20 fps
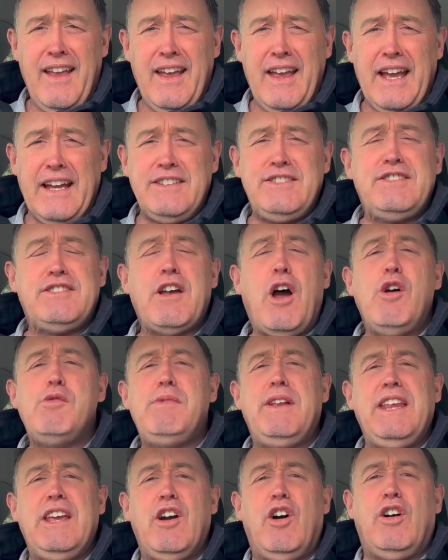At so
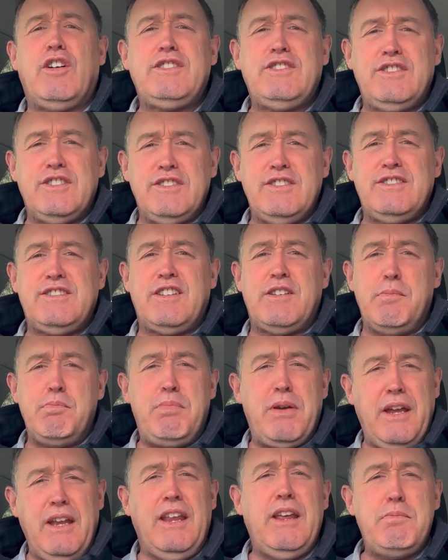many auctions,
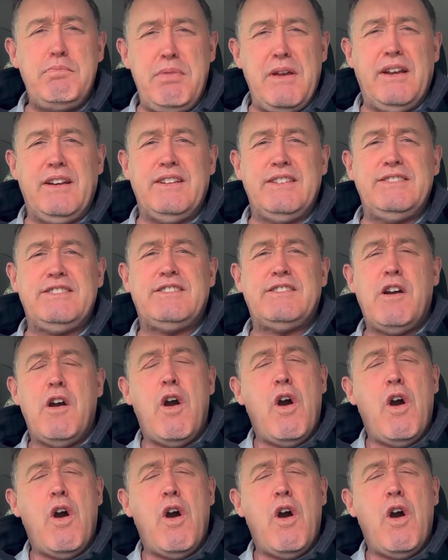competing bidders